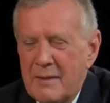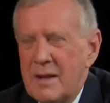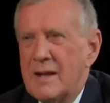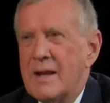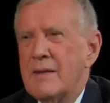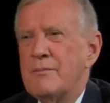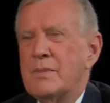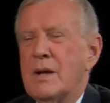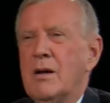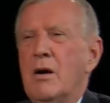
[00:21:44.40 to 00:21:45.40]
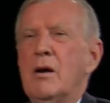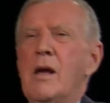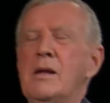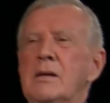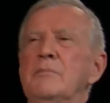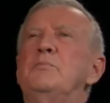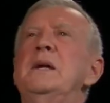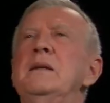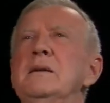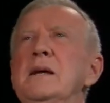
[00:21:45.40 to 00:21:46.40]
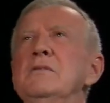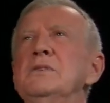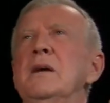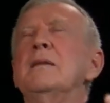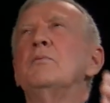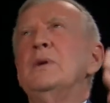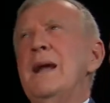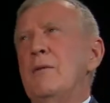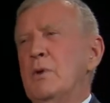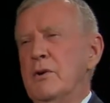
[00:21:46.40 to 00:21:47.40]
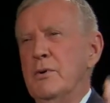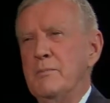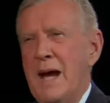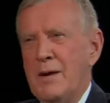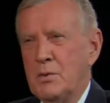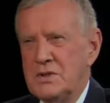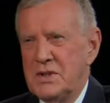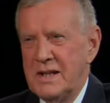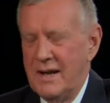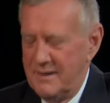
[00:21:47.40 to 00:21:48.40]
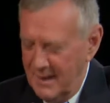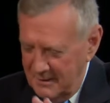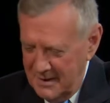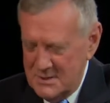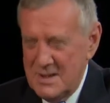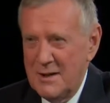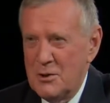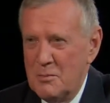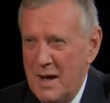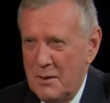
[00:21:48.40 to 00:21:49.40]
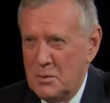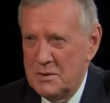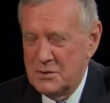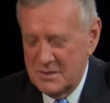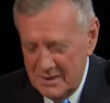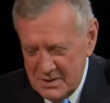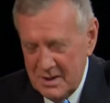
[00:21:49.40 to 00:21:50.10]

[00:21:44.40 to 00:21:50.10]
by it, AIPAC mainly. But here's well, now we're going backwards again. Now let's not go backwards. Let's